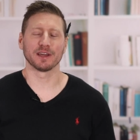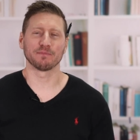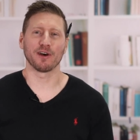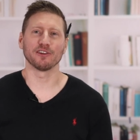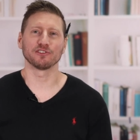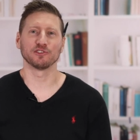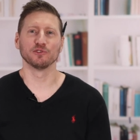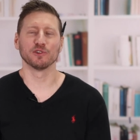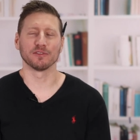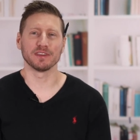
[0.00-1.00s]
at part
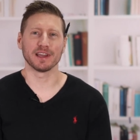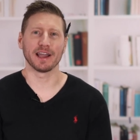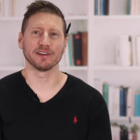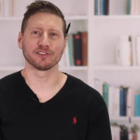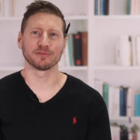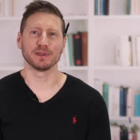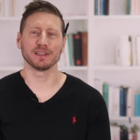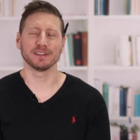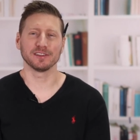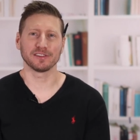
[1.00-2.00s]
two of the IELTS
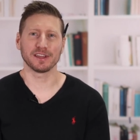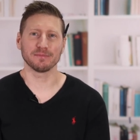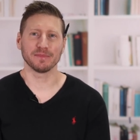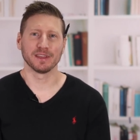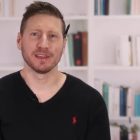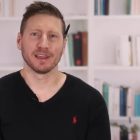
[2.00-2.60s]
speaking exam.